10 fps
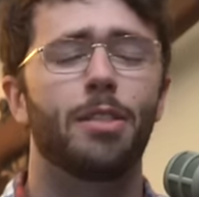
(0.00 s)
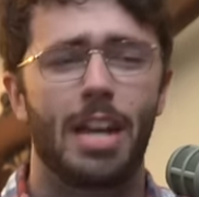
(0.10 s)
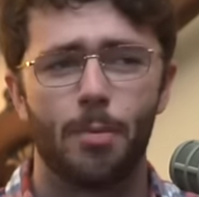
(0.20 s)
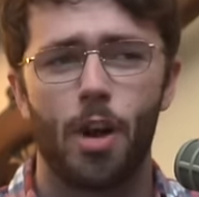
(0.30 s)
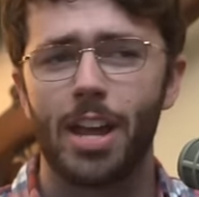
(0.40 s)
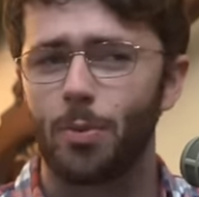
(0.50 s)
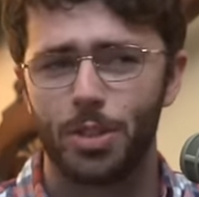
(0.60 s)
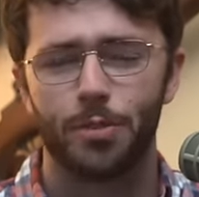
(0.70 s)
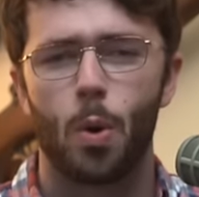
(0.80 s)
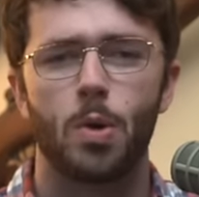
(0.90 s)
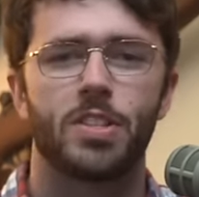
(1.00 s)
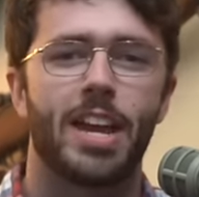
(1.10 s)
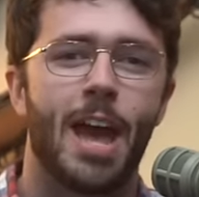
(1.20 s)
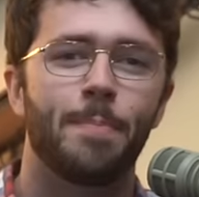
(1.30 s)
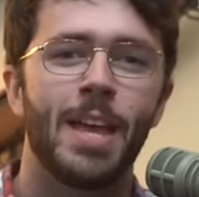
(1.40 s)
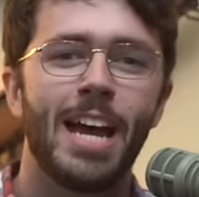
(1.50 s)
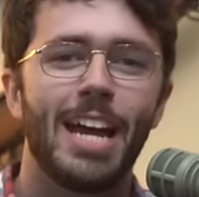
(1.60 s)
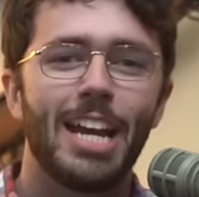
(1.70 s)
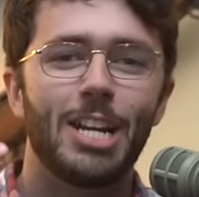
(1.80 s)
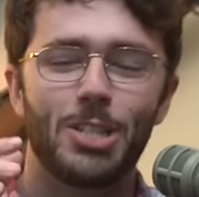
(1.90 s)
that I'm right, which of course I am,
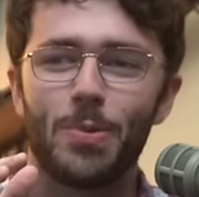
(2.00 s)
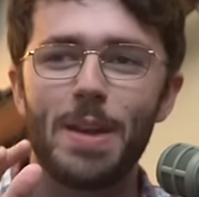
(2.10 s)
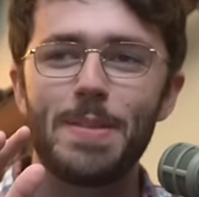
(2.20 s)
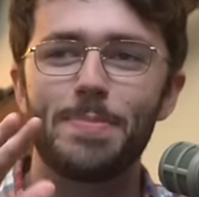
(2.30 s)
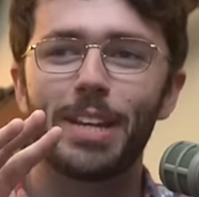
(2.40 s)
is the way people